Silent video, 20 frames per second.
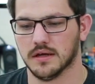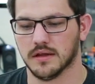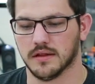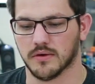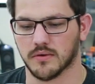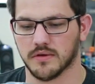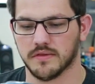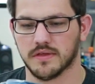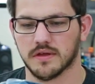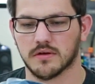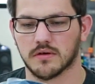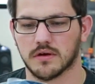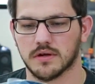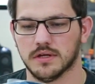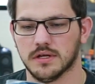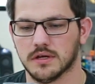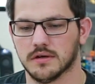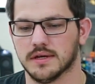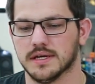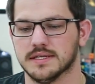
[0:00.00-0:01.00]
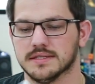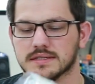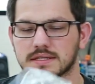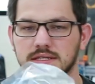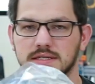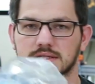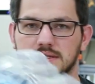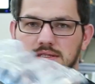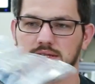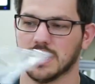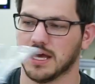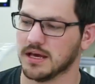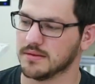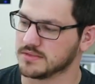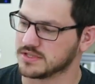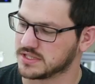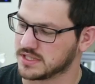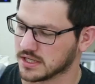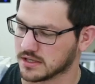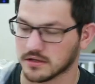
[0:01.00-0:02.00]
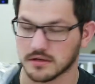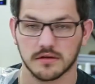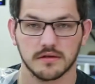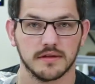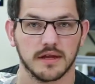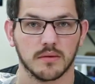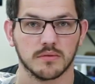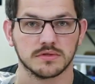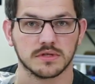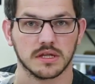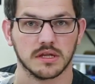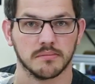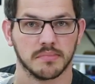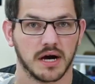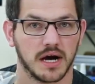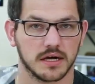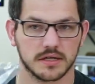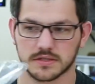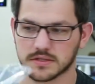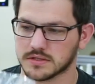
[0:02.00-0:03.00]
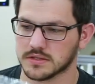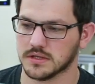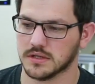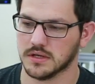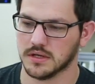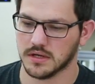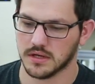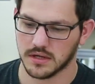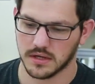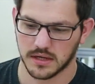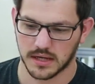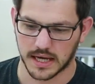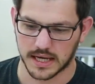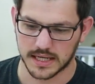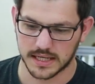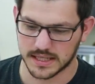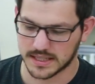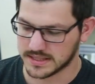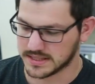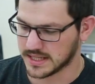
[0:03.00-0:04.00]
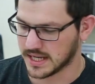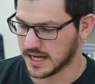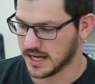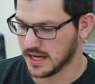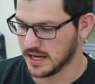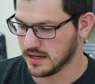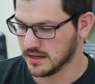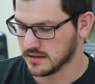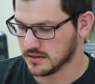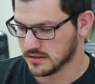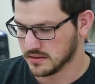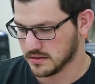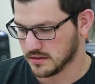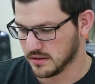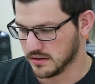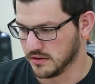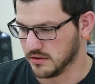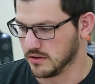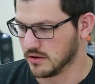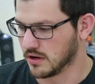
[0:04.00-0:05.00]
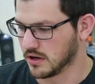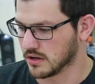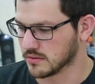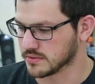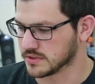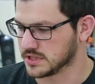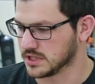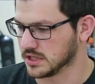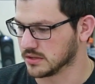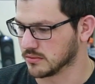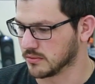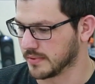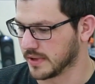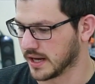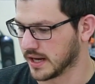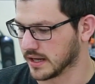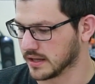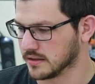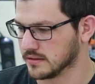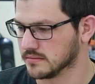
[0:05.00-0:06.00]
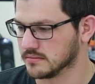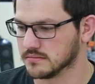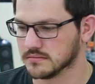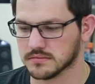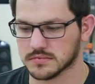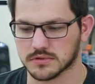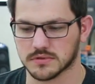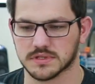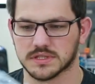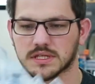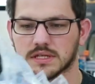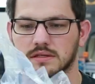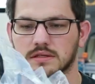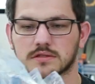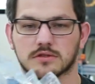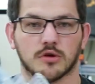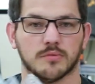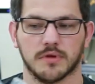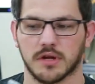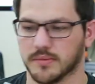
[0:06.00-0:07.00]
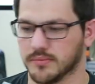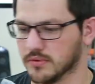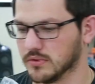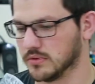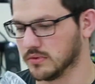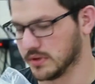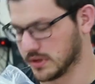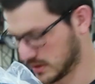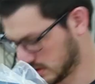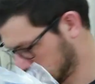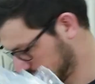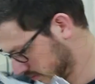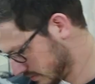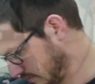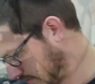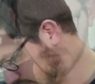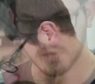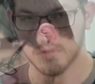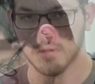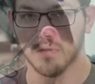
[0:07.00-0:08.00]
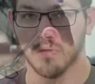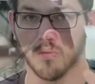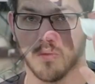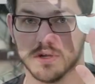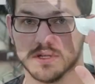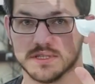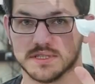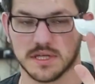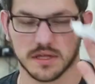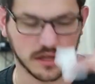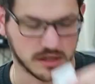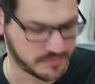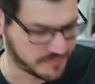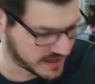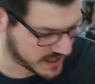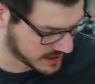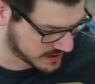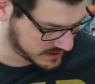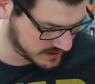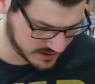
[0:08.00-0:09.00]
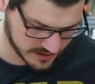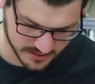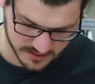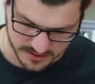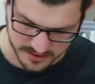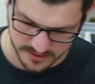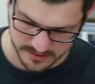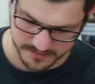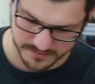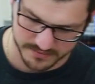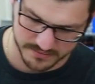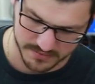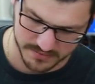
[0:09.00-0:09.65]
The only thing on here is the same sticker that was on the box and it is a non-resealable bag. So let's get this open up real quick. One silica pack in there